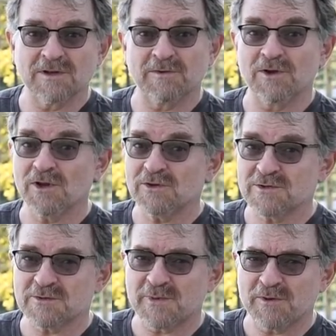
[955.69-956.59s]
If you're not
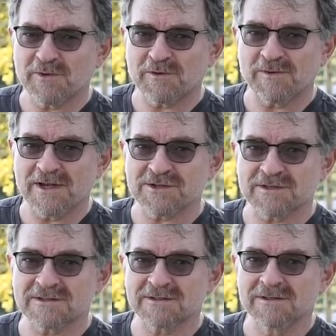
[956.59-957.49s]
used to Profoto
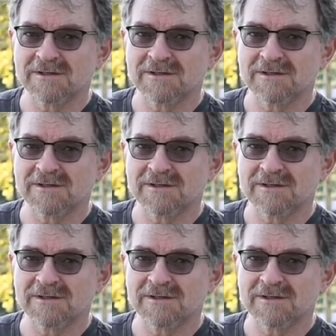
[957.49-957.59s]
flashes,